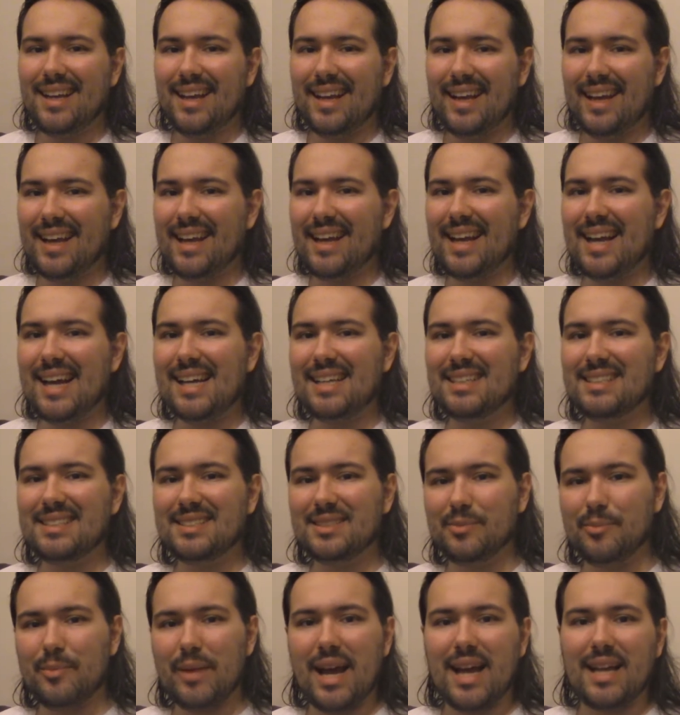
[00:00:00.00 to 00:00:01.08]
Hey guys,
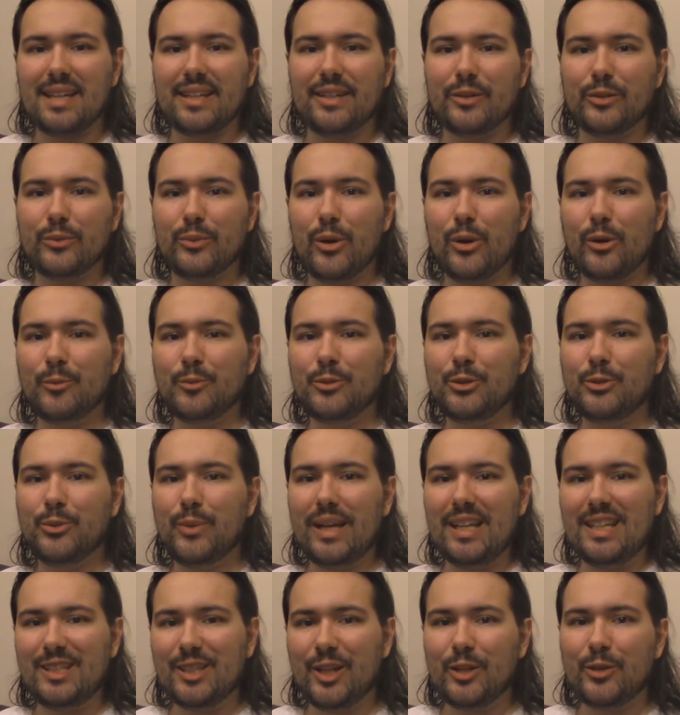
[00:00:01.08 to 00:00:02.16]
it's Matt here, and welcome to
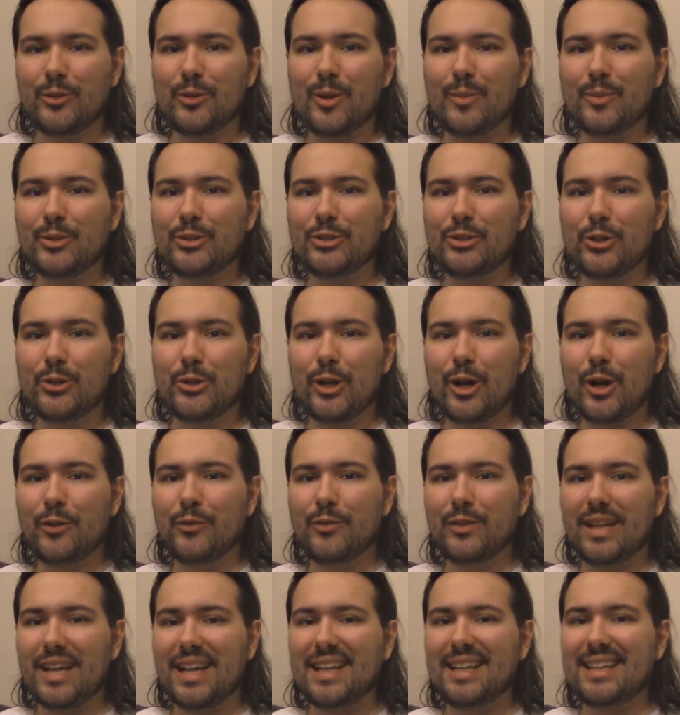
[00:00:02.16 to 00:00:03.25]
another episode
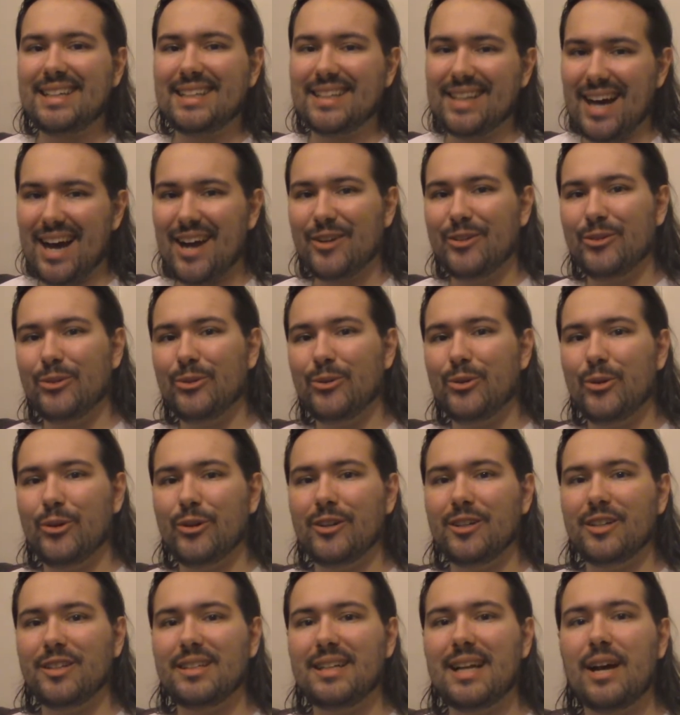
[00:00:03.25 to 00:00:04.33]
of Keikaku
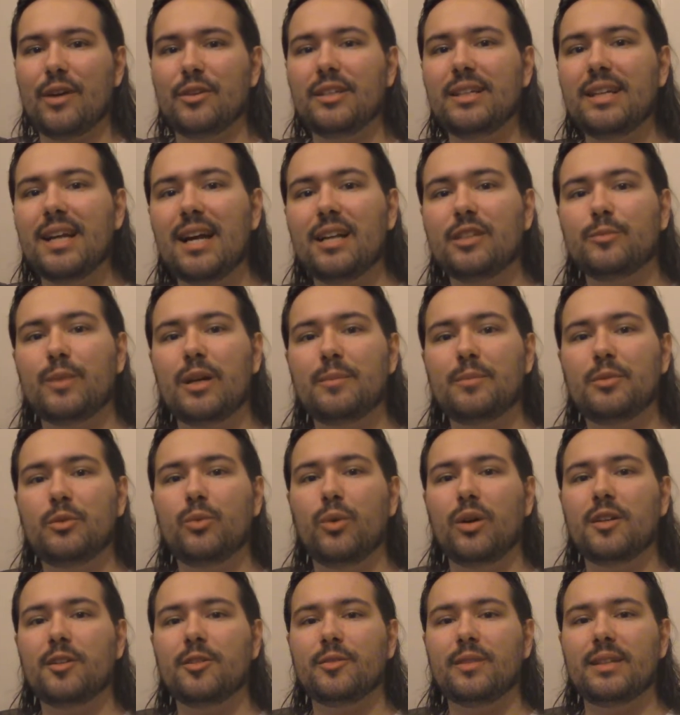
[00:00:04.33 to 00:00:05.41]
Corner. Now, you guys might be
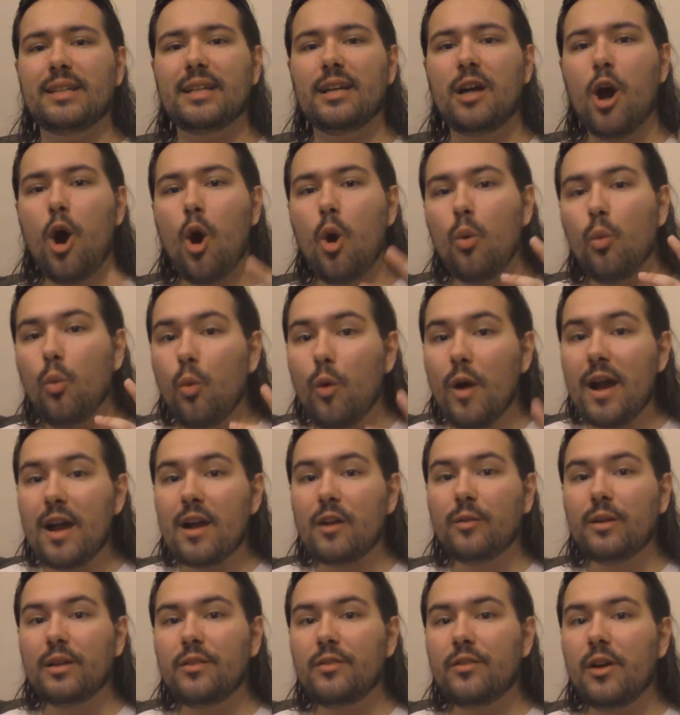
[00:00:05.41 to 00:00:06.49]
wondering,
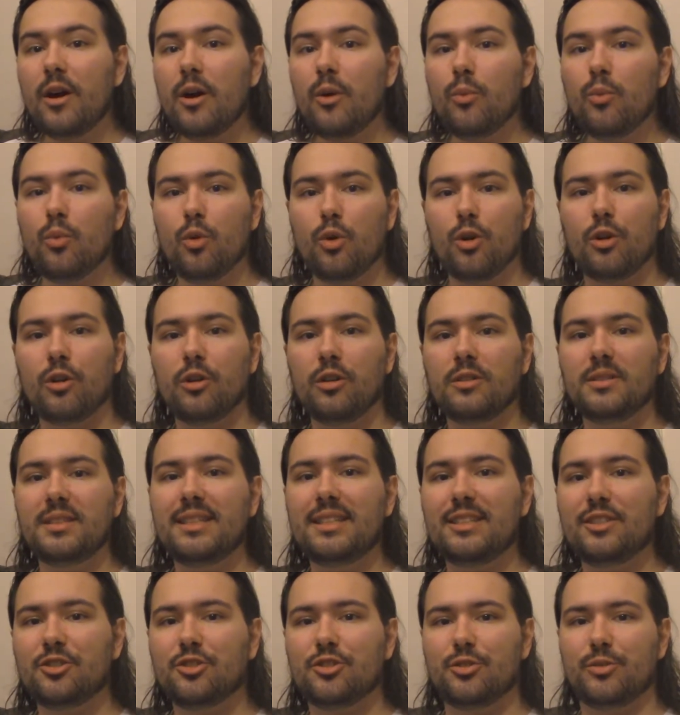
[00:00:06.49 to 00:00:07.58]
where in the world
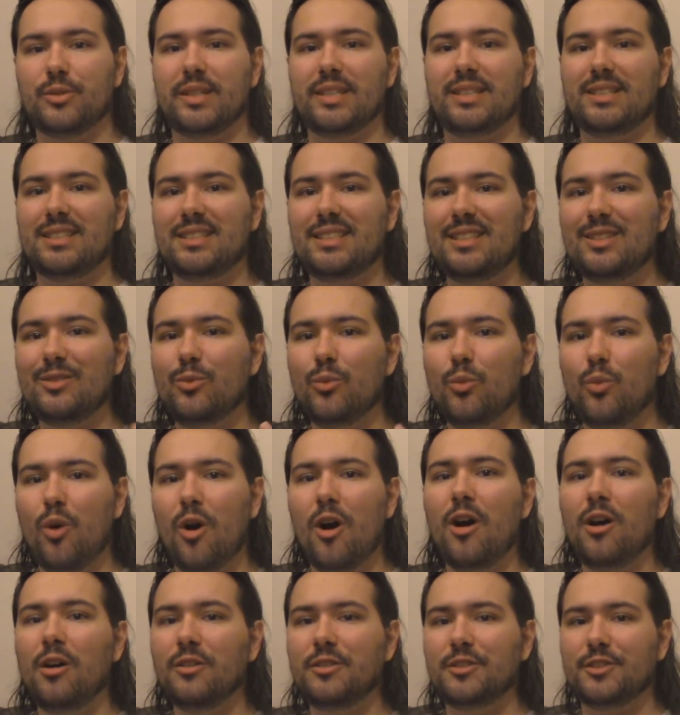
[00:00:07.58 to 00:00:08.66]
is Tristan
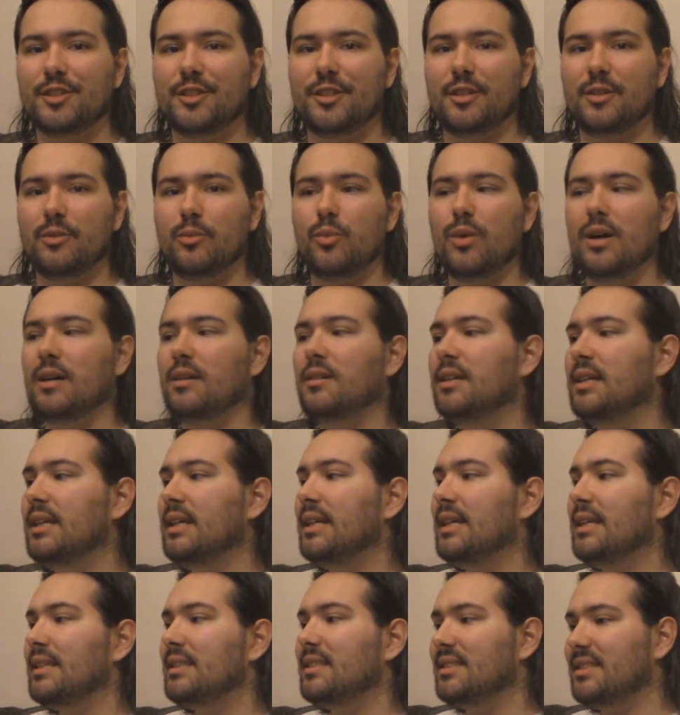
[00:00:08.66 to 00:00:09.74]
Walter? Well,
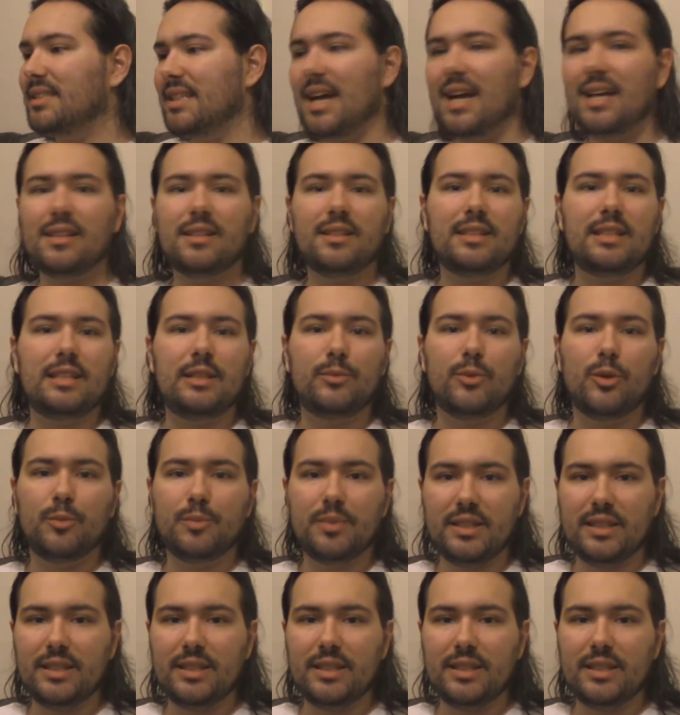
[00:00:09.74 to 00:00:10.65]
sadly, he won't be